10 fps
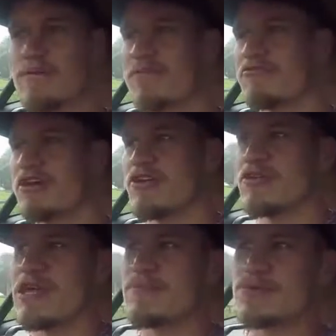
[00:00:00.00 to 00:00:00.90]
M3 and
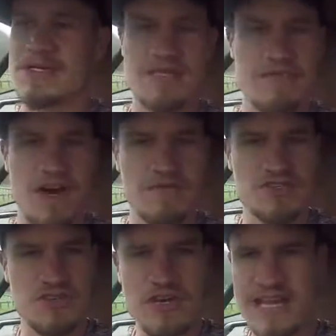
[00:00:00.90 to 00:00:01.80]
on the M25
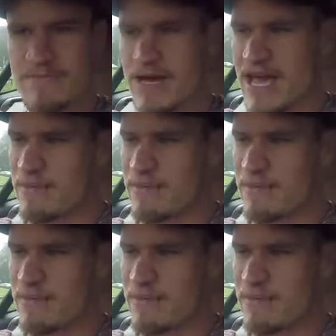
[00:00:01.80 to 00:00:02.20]
is trying to get my